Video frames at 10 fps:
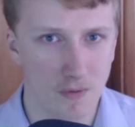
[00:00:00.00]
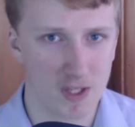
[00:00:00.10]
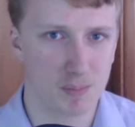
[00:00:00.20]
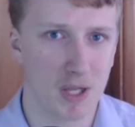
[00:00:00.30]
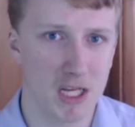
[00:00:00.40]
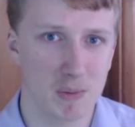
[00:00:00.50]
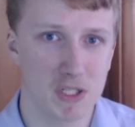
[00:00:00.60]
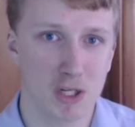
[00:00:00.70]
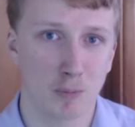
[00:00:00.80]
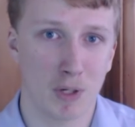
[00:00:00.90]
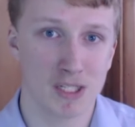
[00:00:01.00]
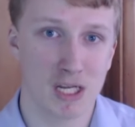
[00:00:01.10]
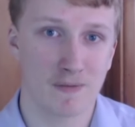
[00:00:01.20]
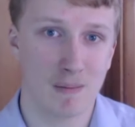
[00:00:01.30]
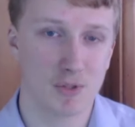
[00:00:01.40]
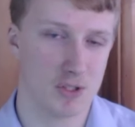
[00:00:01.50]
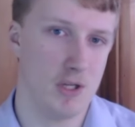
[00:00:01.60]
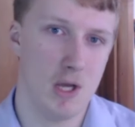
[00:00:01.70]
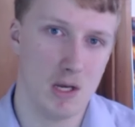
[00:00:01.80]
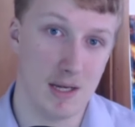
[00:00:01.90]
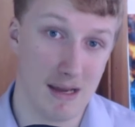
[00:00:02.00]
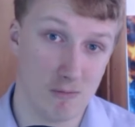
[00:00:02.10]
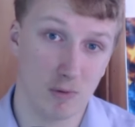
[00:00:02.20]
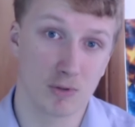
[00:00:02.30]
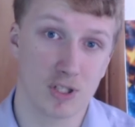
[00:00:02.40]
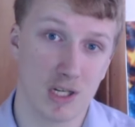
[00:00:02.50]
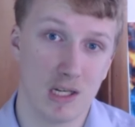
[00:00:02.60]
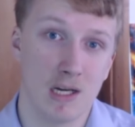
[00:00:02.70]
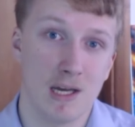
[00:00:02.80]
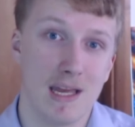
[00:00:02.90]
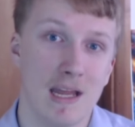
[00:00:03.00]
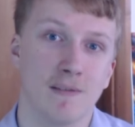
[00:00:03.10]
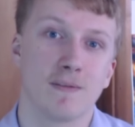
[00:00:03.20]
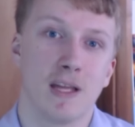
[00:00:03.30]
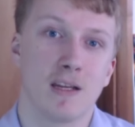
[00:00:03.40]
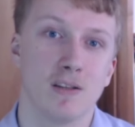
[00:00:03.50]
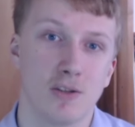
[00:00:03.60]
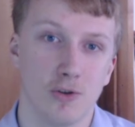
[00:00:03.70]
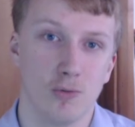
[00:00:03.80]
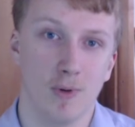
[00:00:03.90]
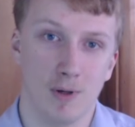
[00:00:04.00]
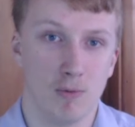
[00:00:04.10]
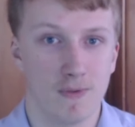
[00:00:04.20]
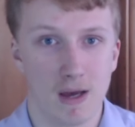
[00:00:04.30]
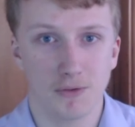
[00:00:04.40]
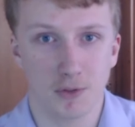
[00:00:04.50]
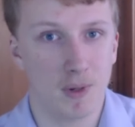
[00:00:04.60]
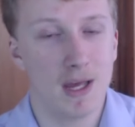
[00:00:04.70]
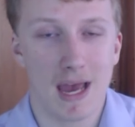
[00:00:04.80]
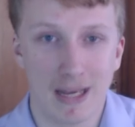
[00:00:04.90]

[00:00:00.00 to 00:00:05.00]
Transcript: this player's been sold by Southampton." Now we'll see if they can do well without them.